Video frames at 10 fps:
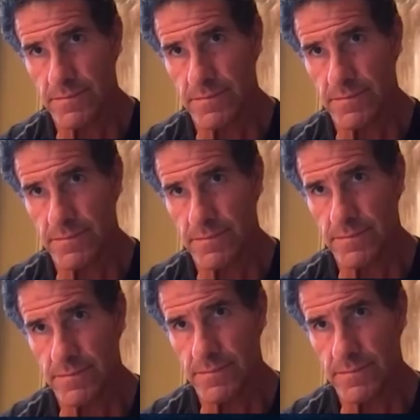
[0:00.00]

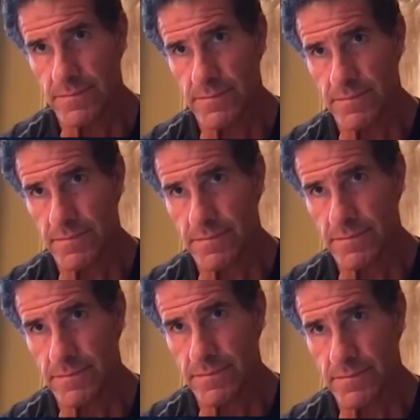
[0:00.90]

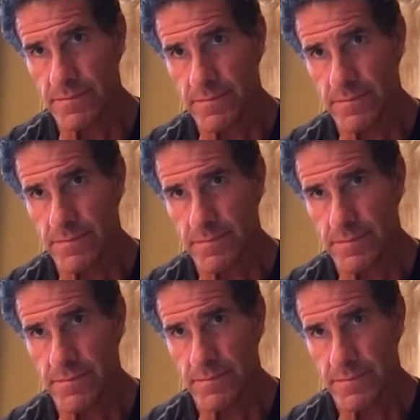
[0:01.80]

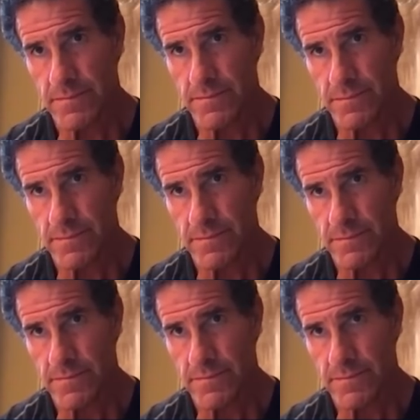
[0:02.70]

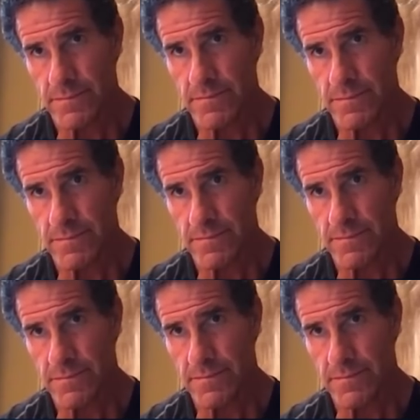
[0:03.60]

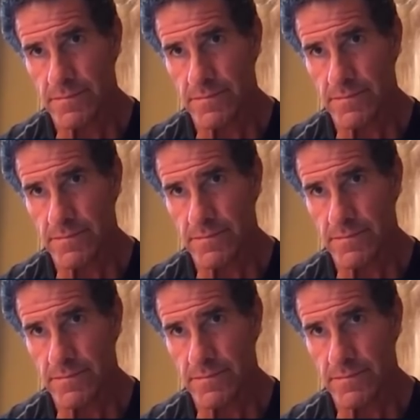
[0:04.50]
No words are spoken by the person on screen.